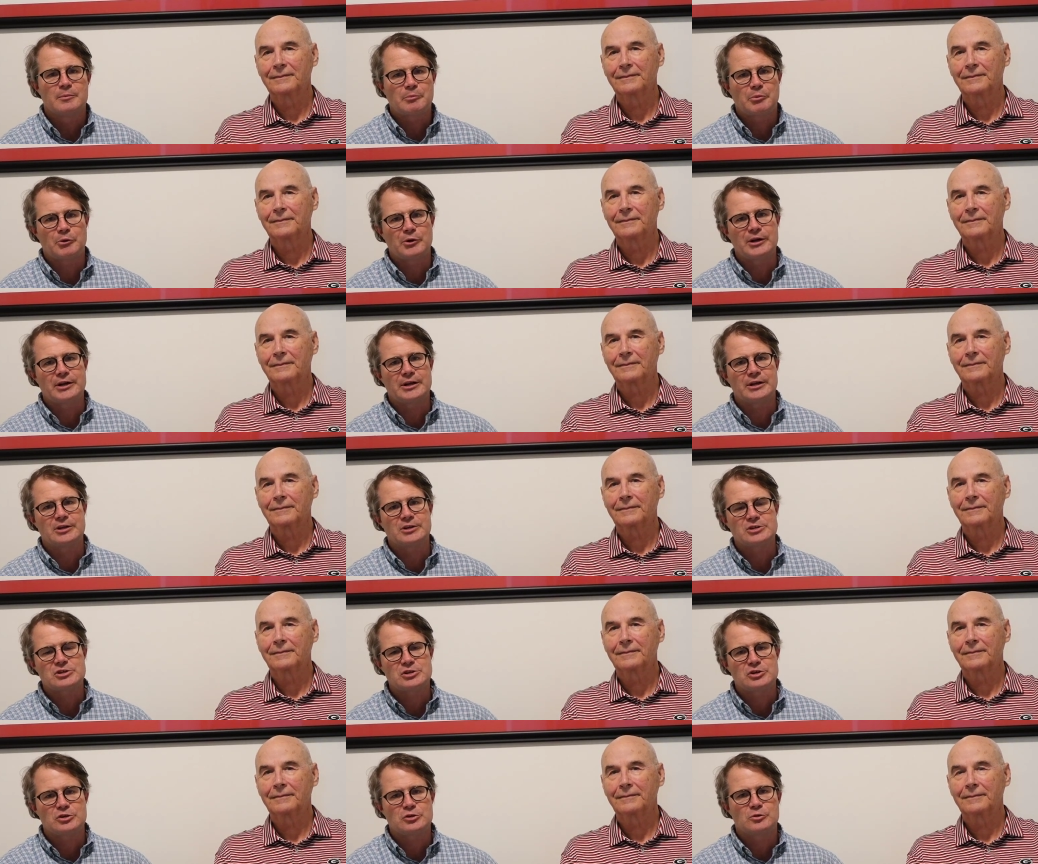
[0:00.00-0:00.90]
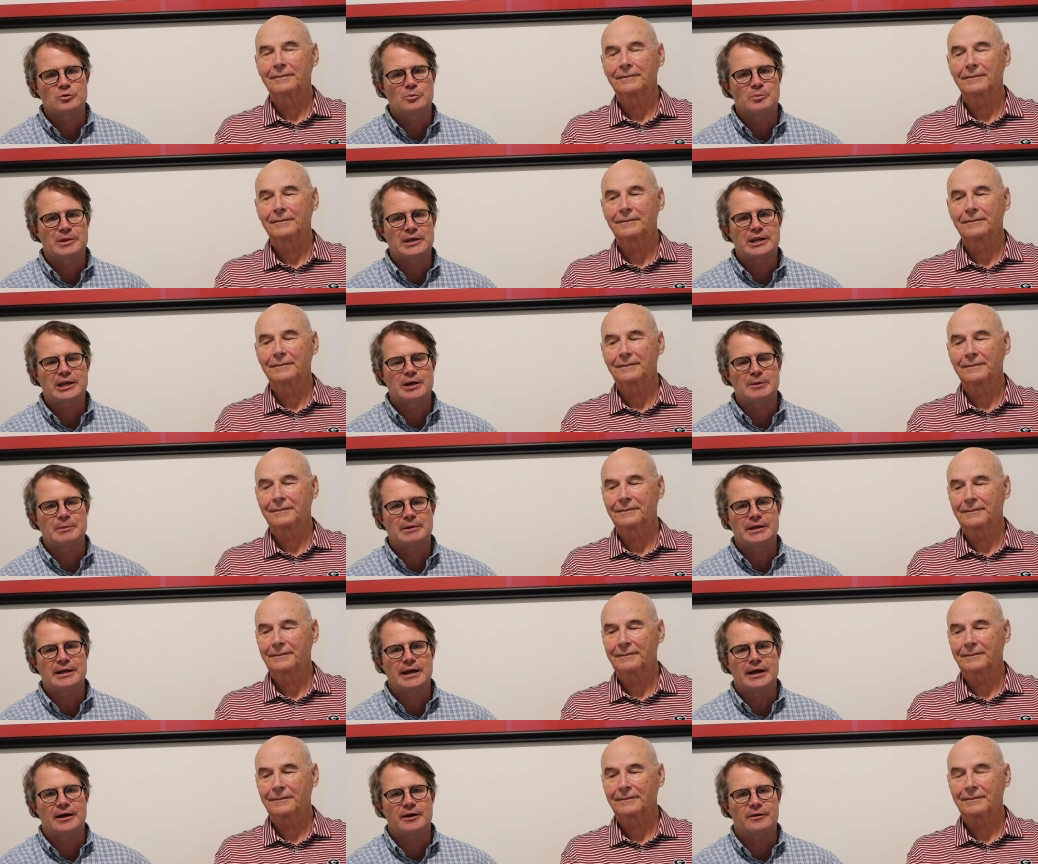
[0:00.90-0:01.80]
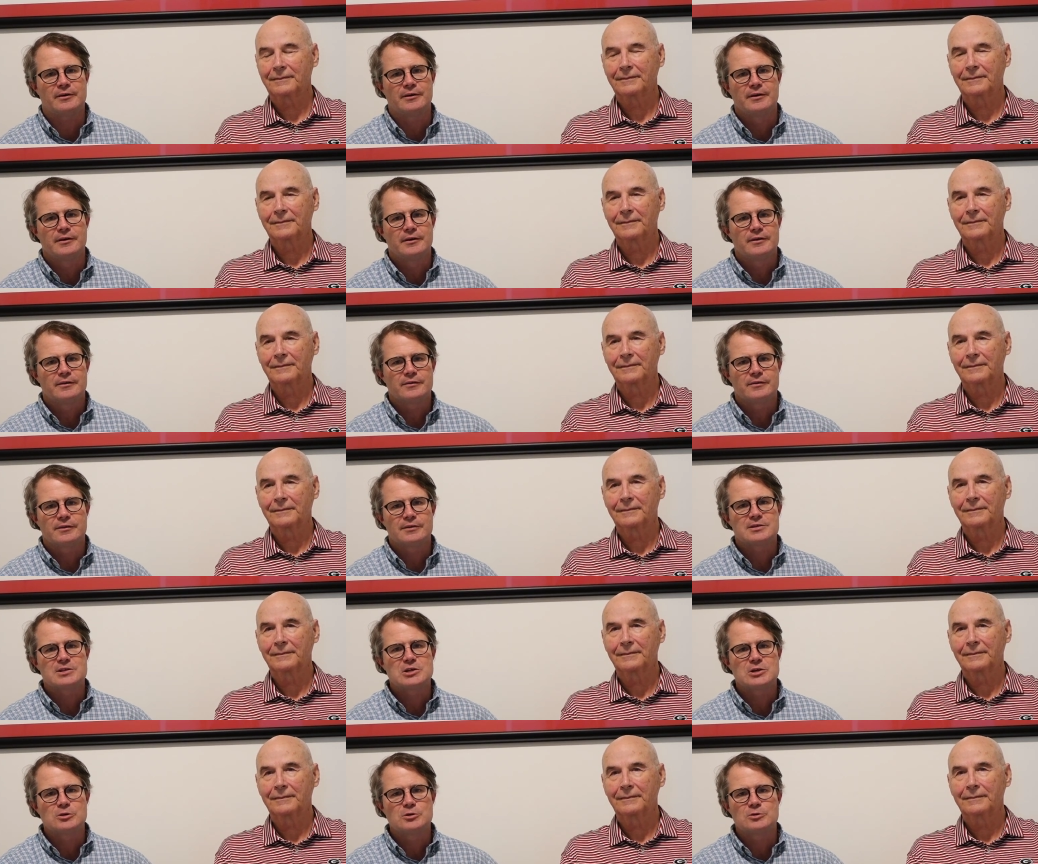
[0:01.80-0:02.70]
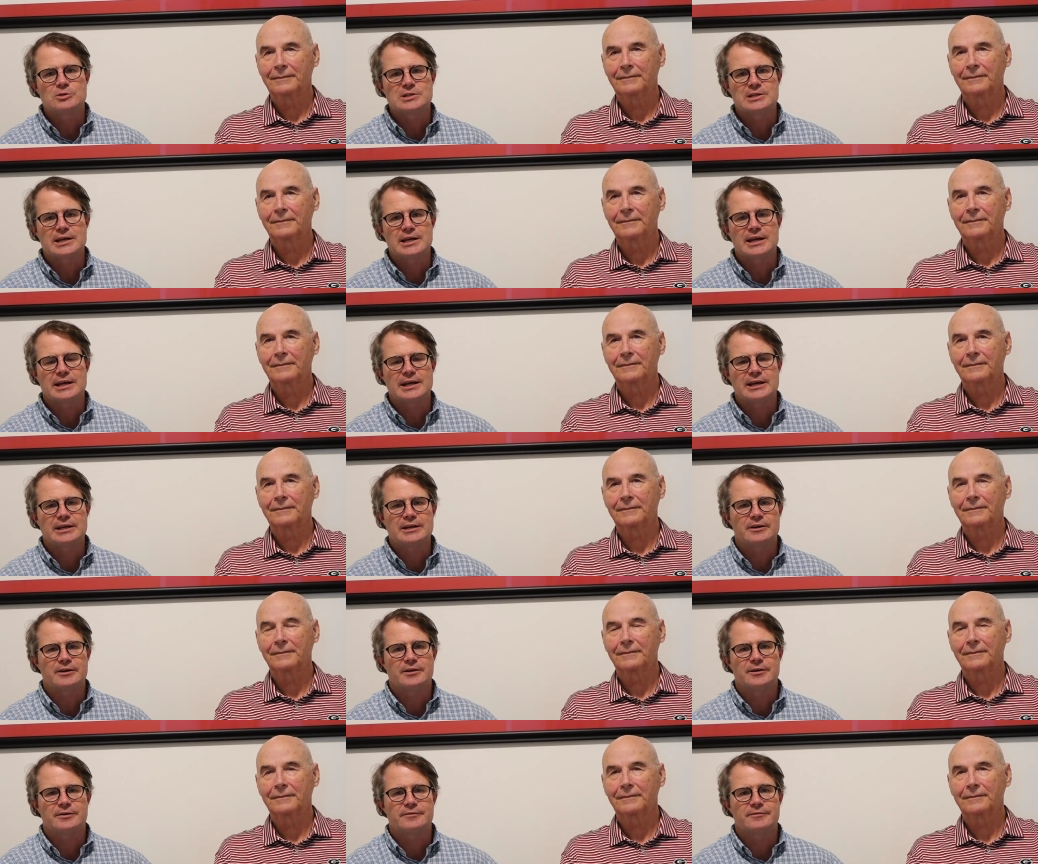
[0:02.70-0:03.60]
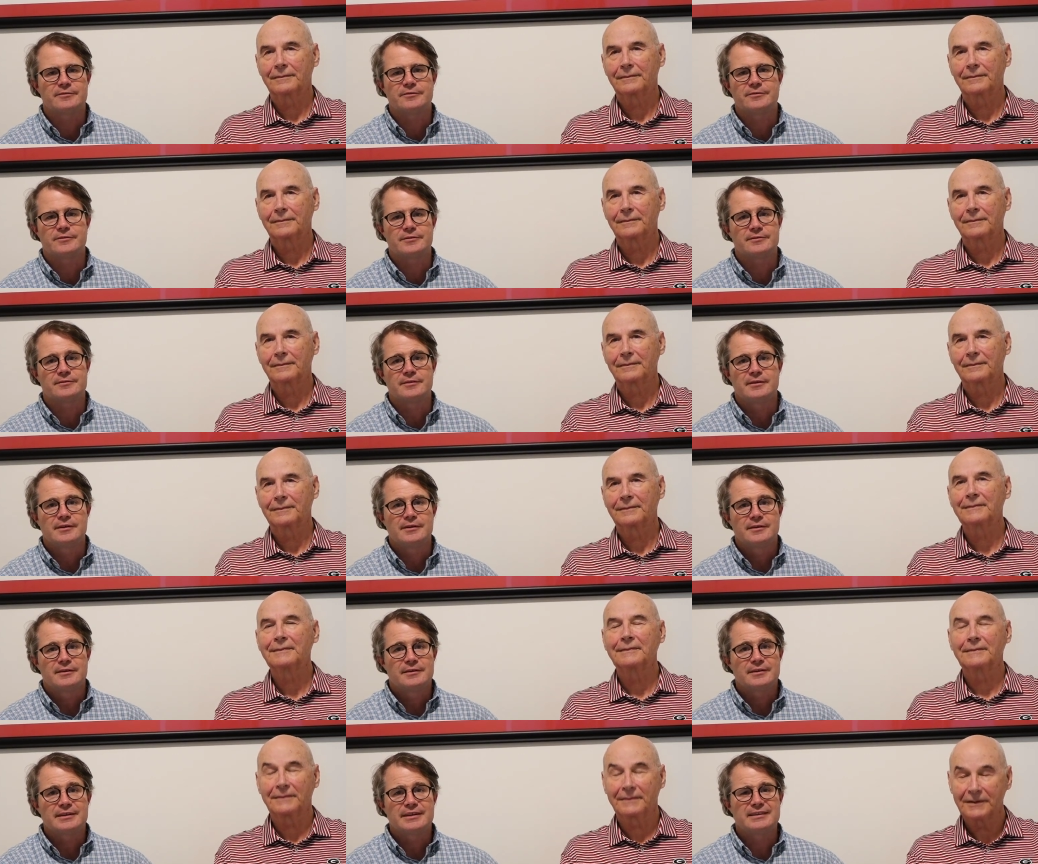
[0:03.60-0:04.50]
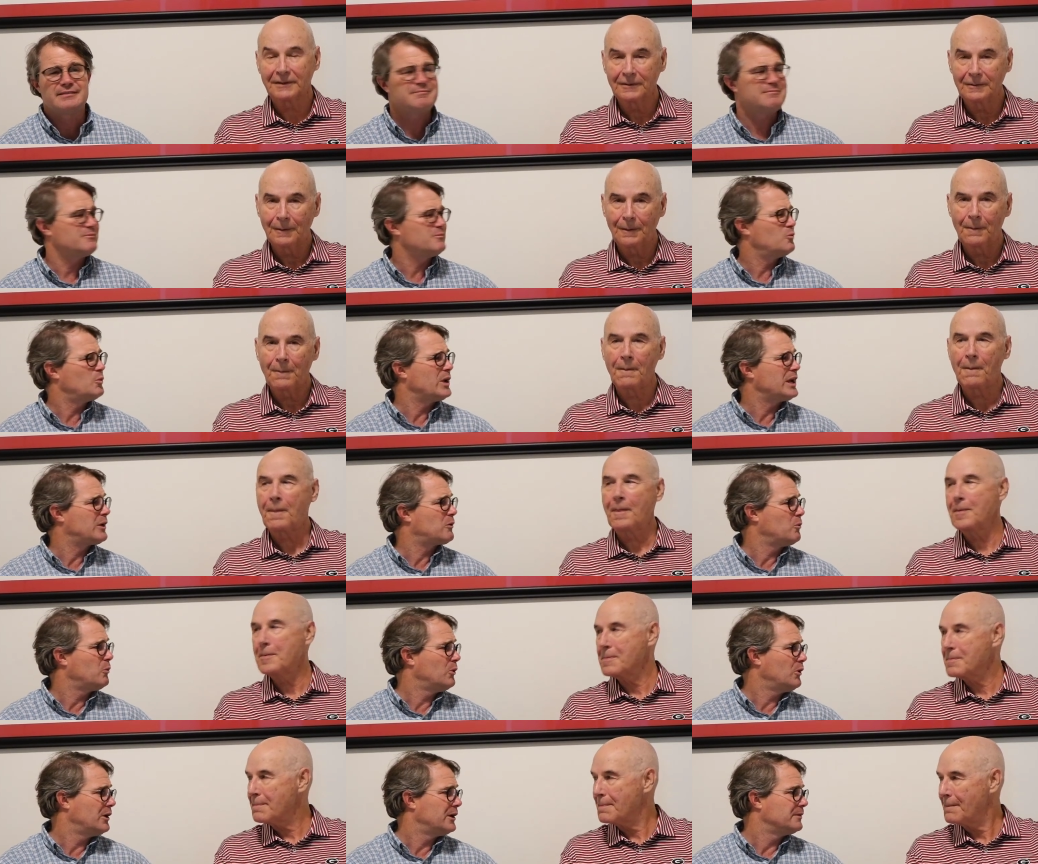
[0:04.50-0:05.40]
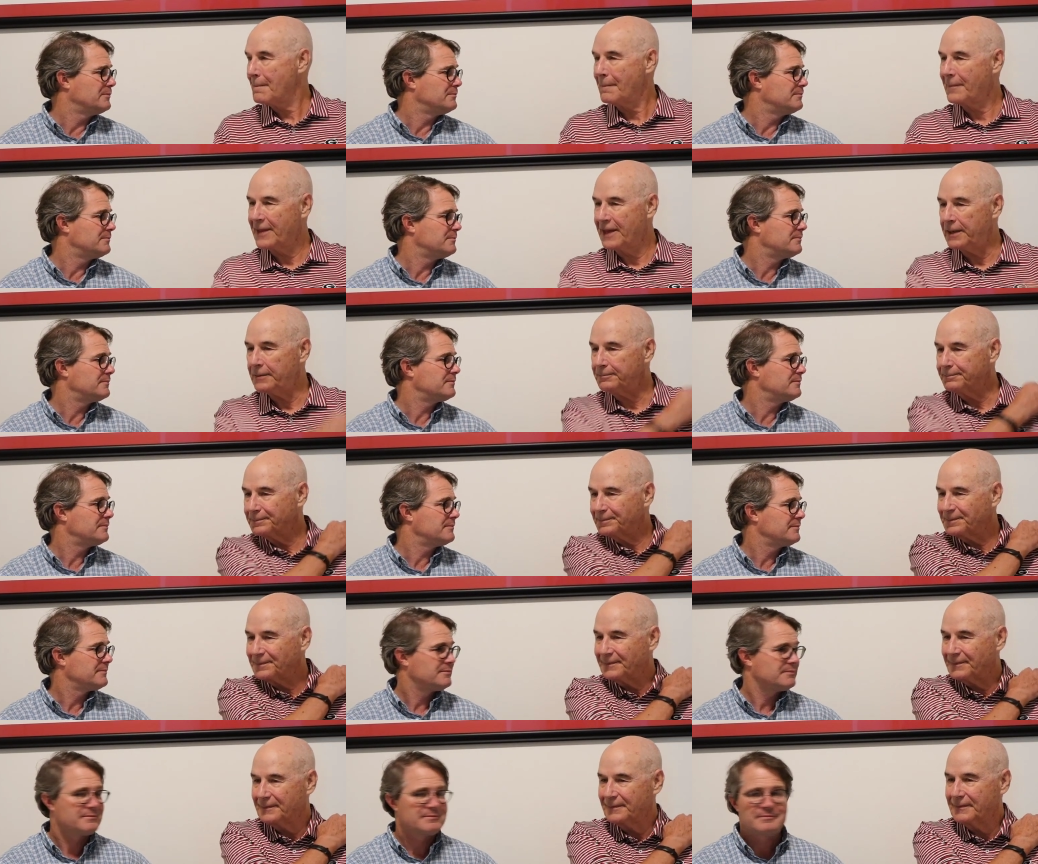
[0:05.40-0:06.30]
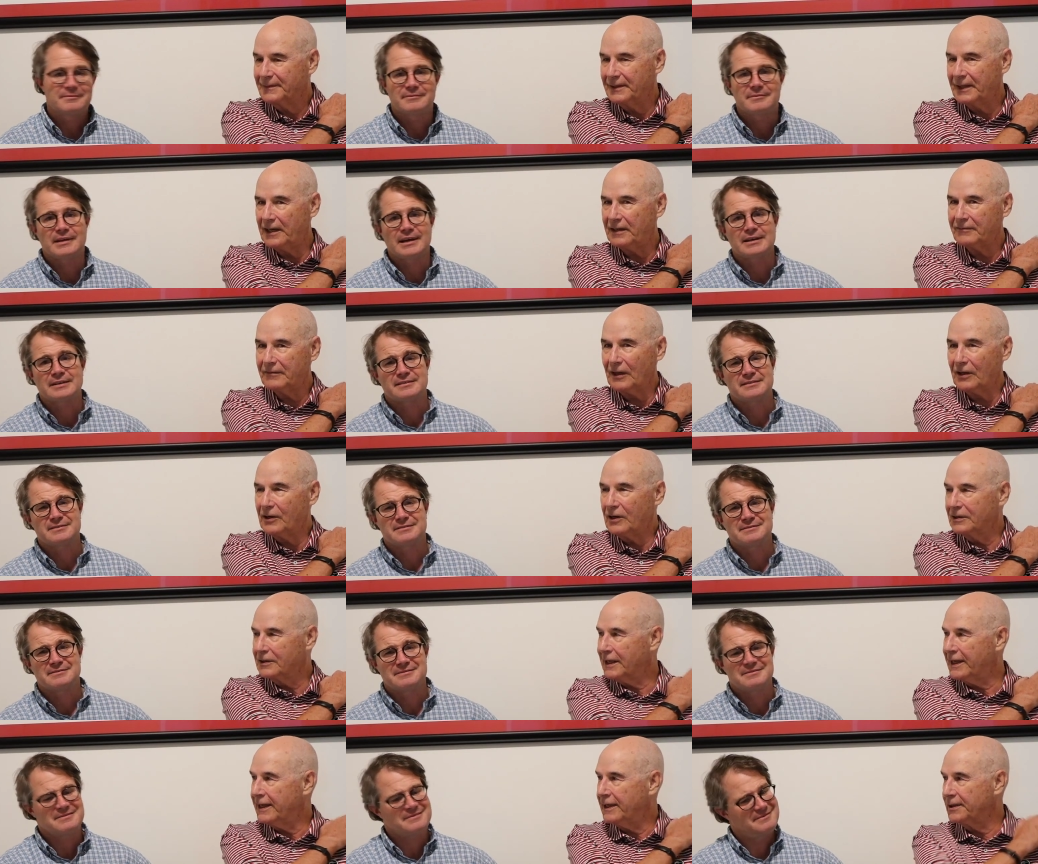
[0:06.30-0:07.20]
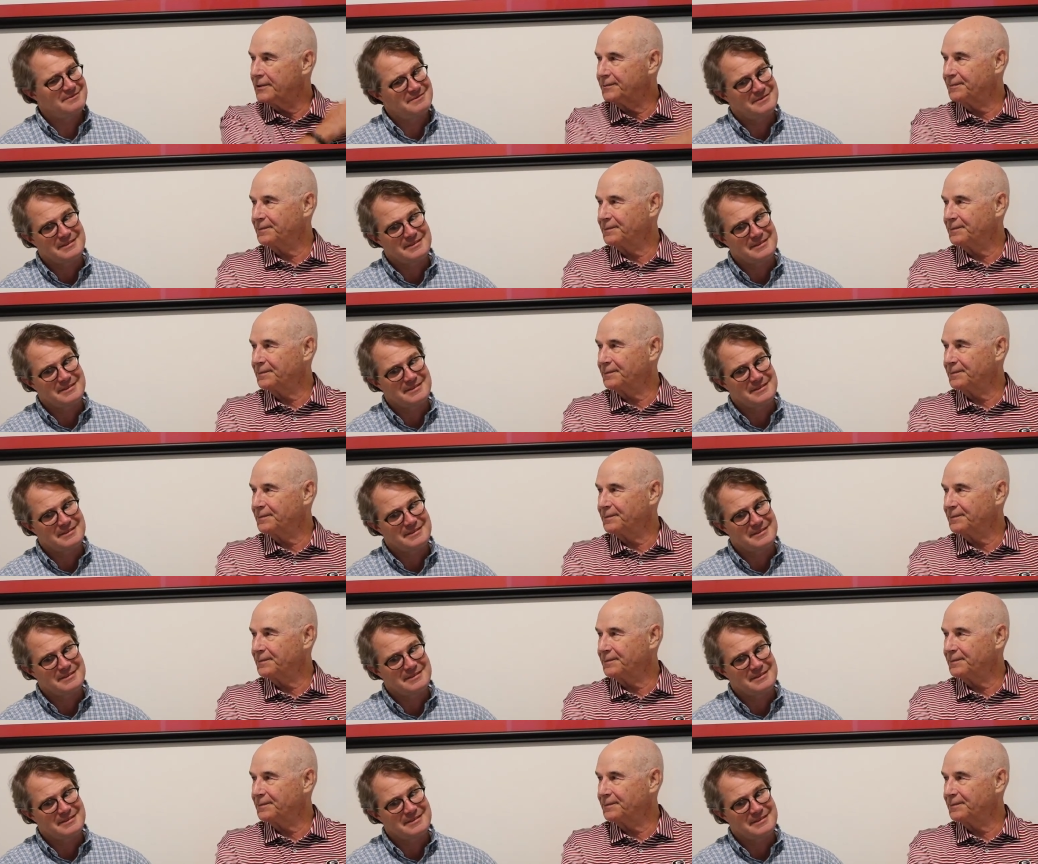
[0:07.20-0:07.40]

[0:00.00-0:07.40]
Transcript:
Speaker 1: print issue will be coming out the Tuesday of week one.
Speaker 2: Yep. Not Thank- long now.